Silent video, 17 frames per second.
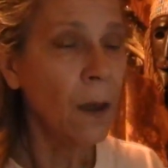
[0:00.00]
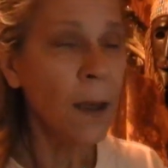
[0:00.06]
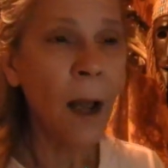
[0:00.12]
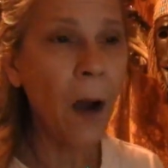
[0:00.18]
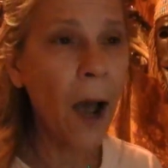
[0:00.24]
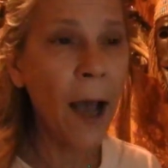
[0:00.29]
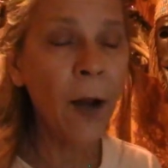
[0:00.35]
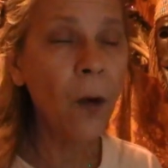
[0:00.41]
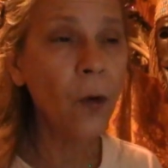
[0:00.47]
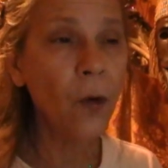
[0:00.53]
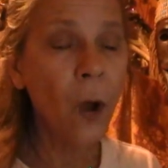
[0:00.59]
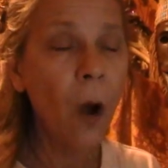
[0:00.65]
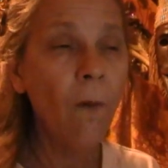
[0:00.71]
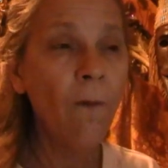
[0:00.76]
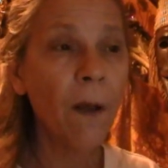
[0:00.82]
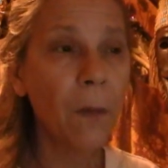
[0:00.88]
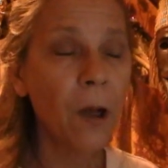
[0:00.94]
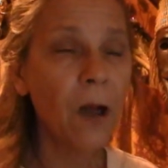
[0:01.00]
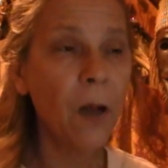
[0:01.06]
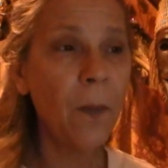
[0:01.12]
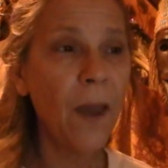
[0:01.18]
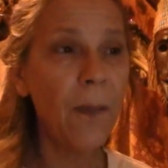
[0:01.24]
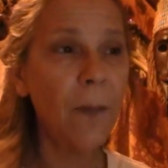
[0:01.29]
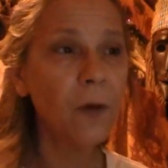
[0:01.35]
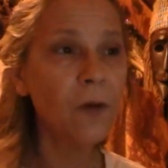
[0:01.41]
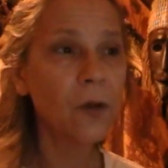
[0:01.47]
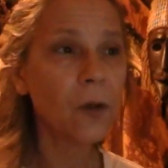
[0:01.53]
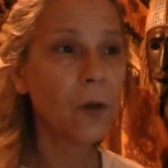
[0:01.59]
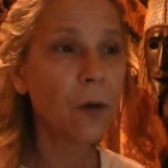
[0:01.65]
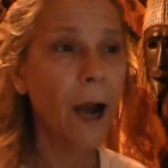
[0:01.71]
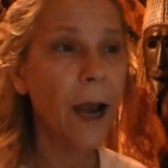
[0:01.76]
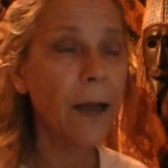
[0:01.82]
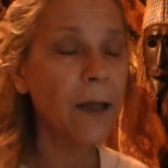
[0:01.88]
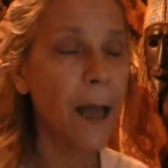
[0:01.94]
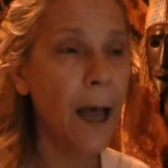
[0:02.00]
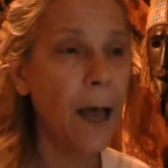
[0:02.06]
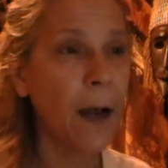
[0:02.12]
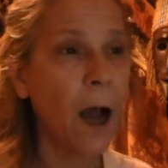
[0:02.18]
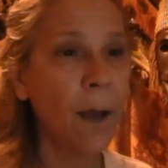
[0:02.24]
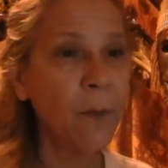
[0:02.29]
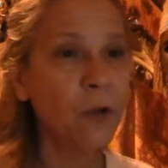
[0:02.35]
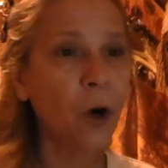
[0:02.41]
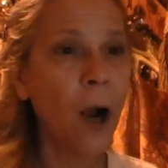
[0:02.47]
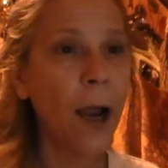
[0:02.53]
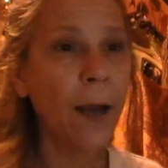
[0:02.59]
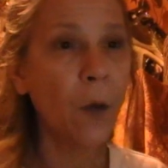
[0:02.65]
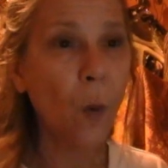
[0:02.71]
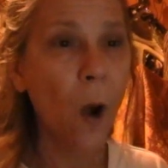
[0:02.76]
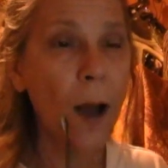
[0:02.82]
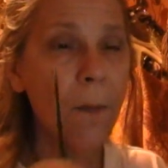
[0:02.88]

Now, I don't know if I'm going to be able to correct that. I'm trying